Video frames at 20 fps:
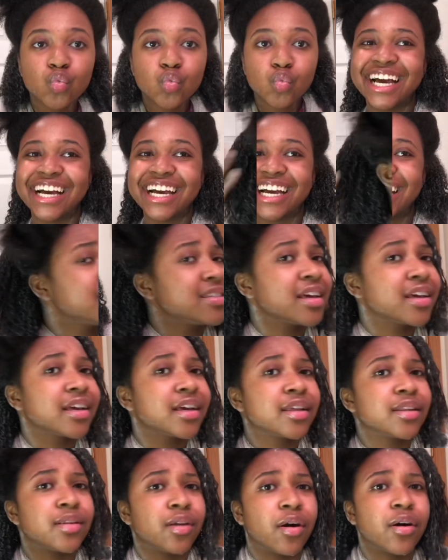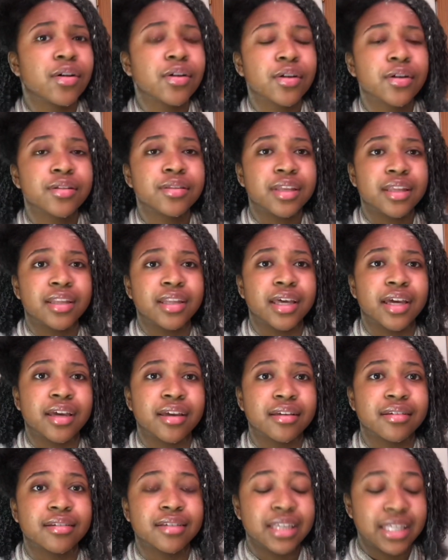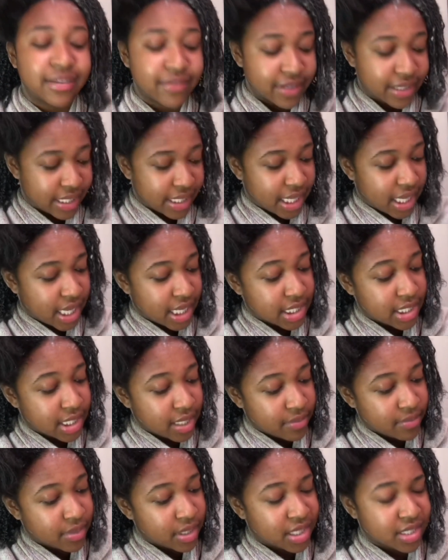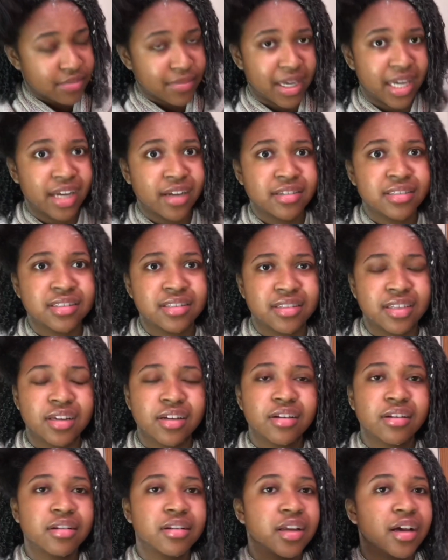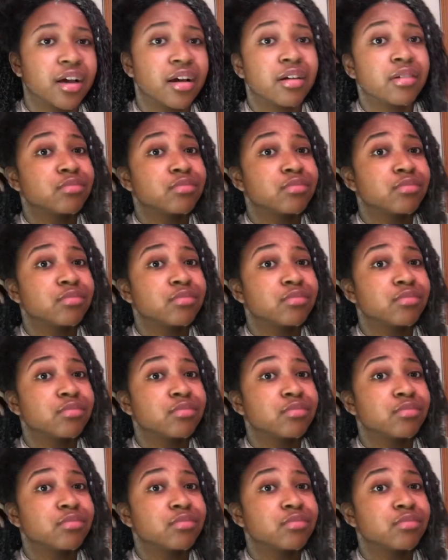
This is taking longer than like even last time because my hair is thicker now.